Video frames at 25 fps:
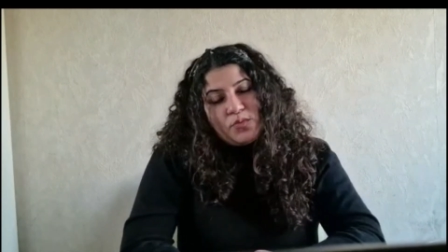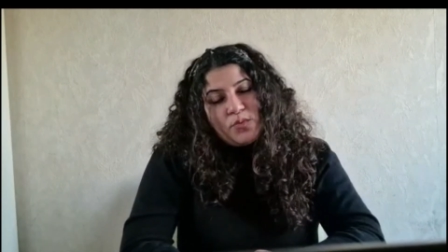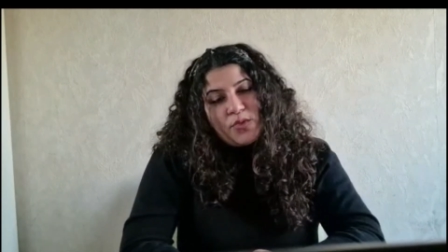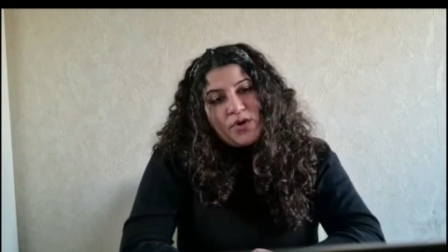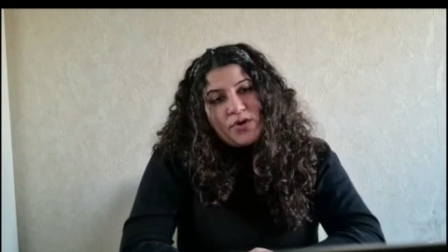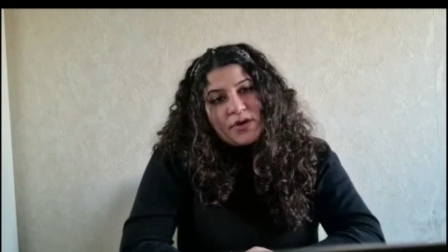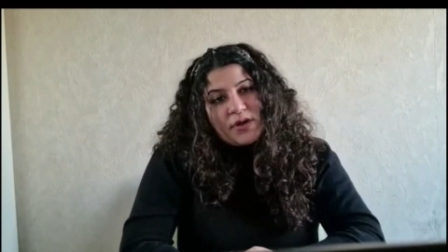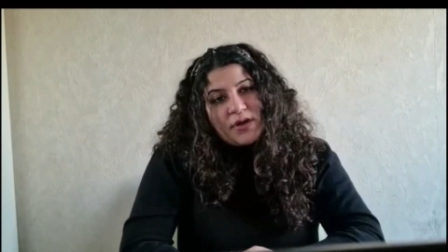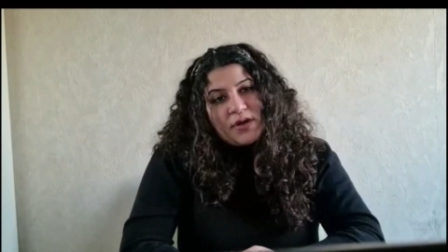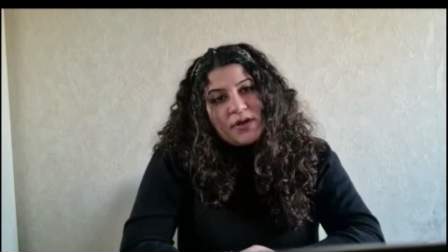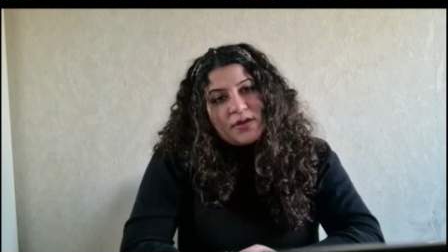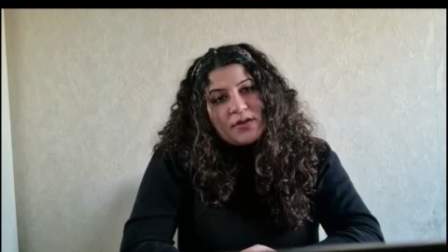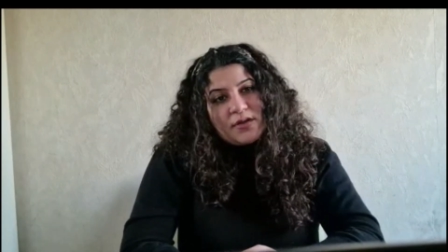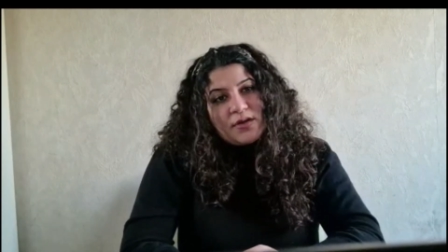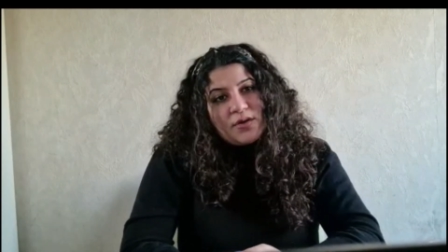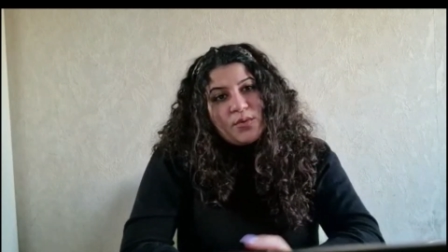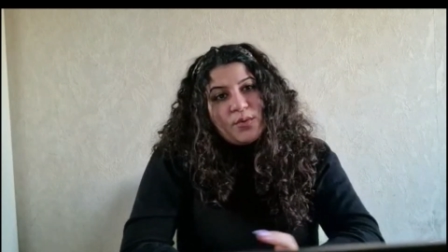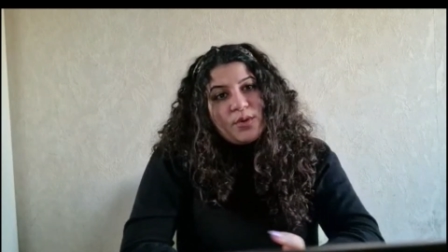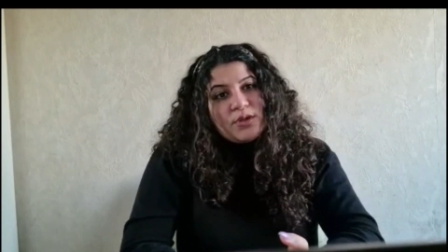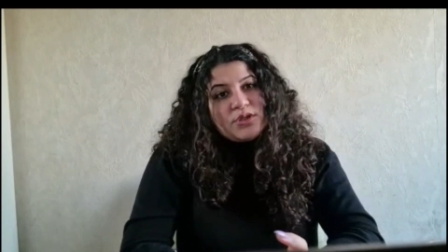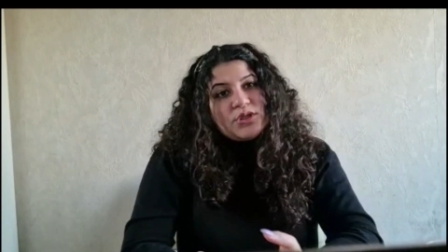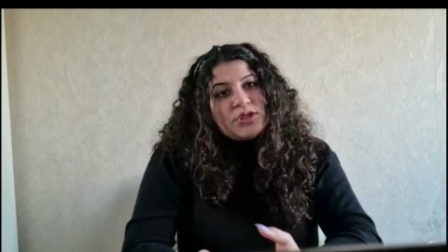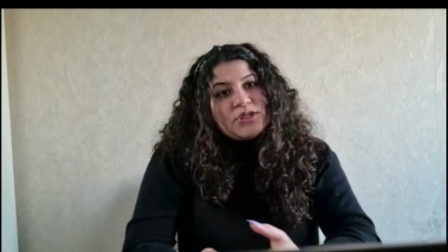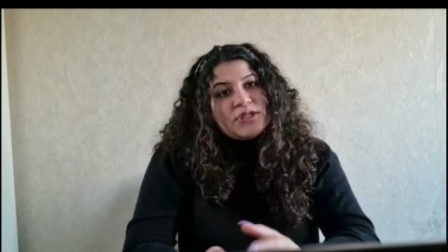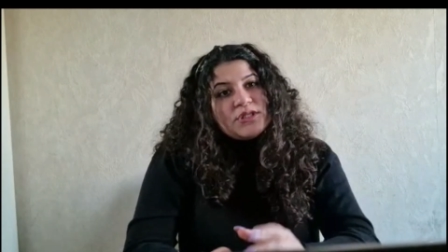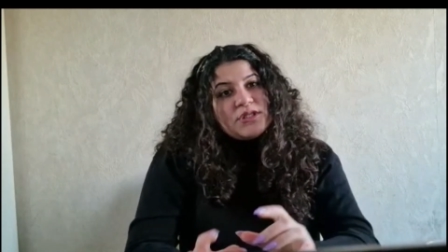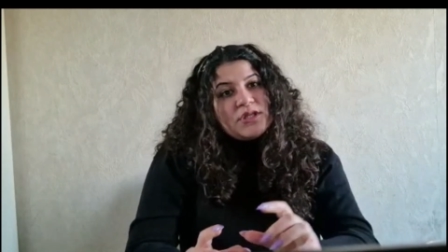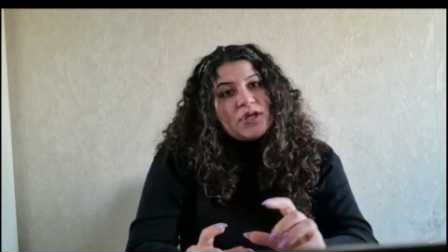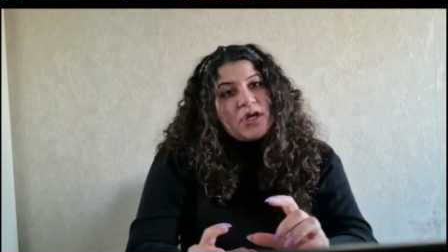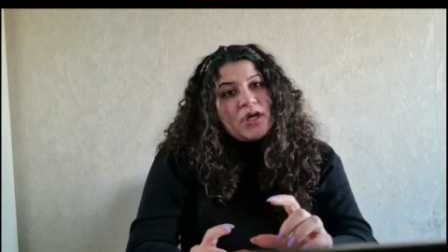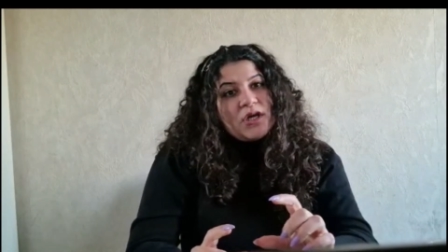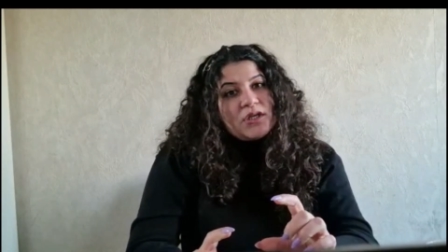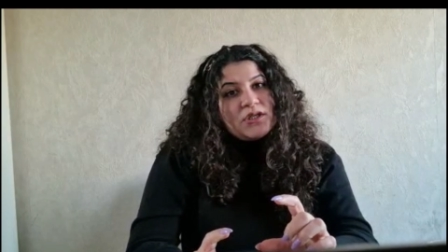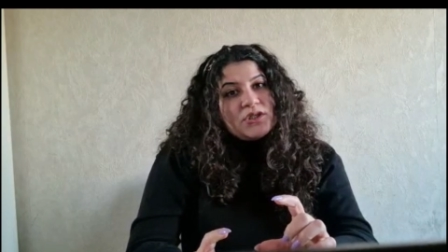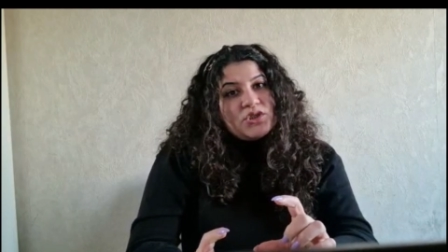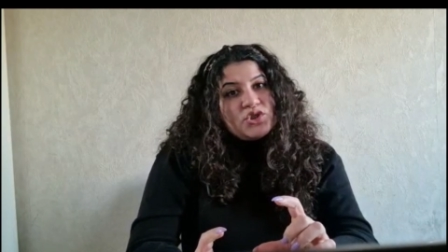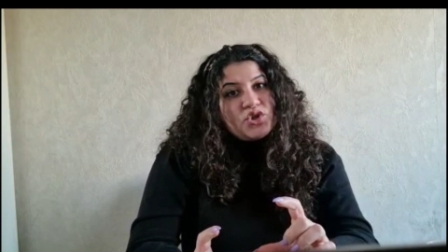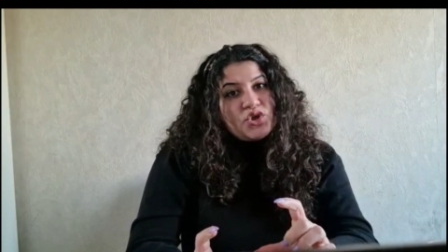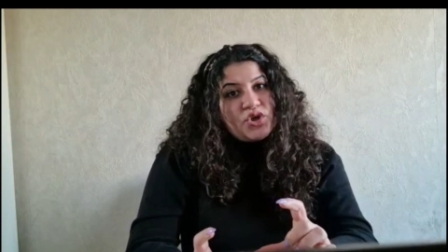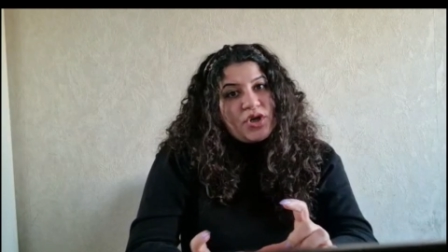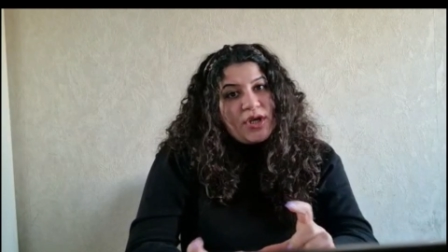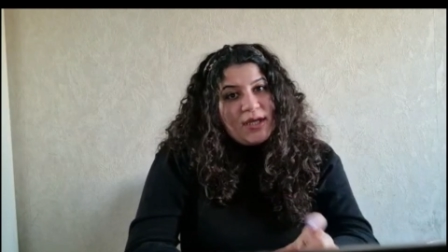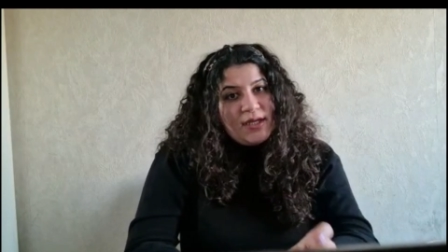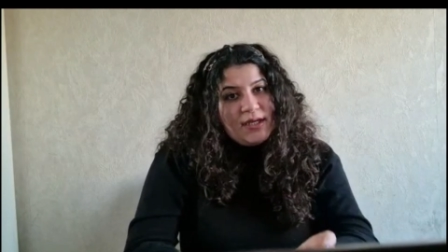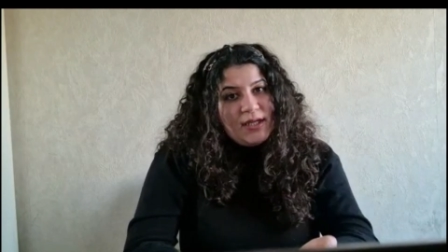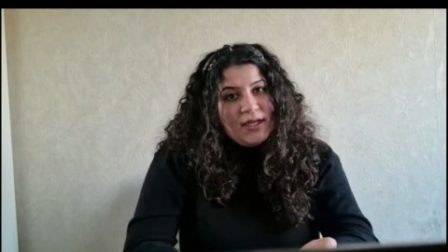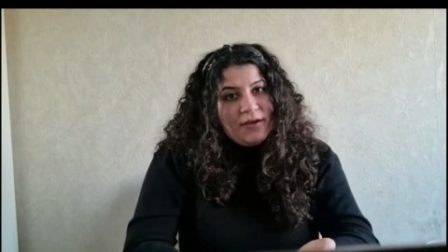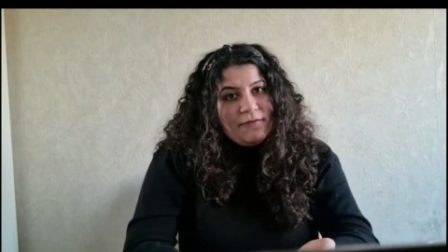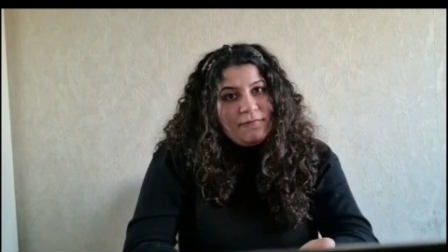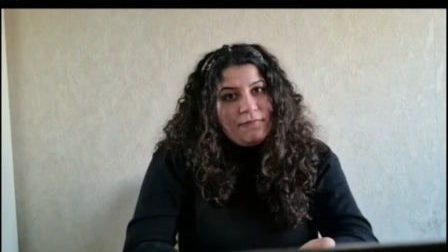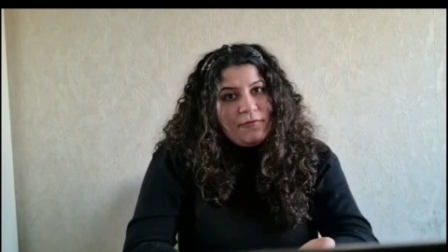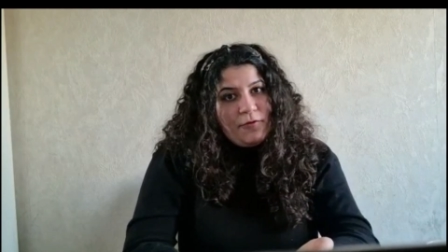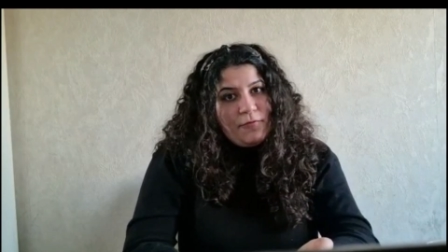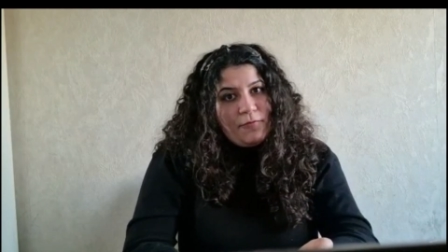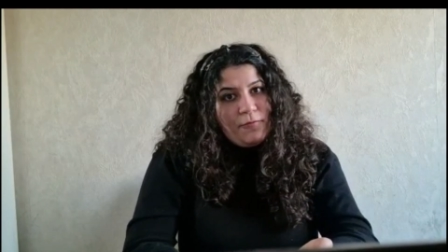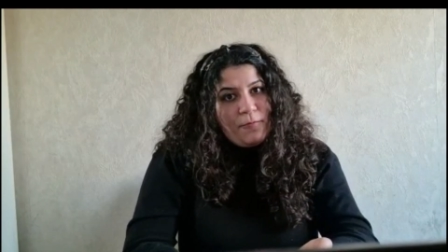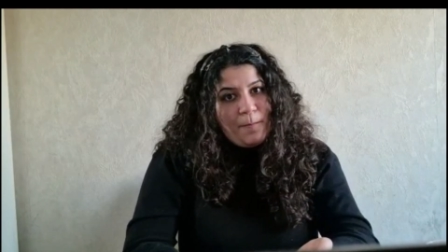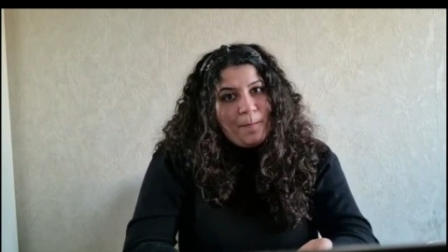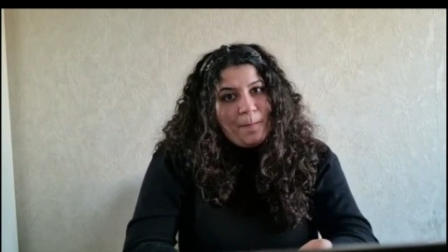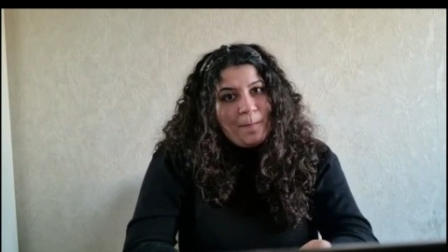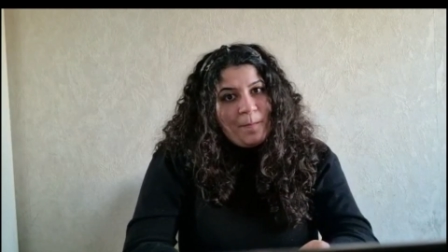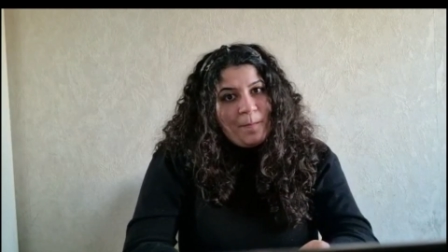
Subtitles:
market, which is TradingView.